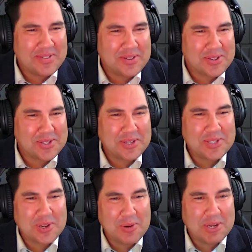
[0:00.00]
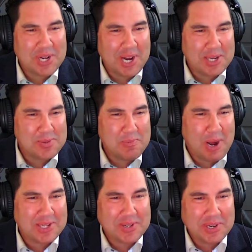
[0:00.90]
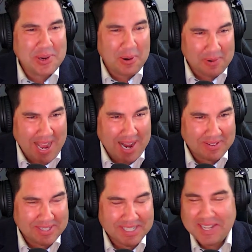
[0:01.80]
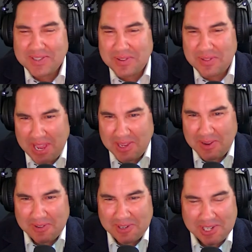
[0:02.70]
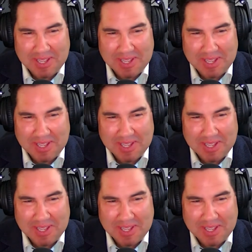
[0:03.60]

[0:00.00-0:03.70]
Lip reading: There's only so much Audrey Poitras to go around. So thank you for sharing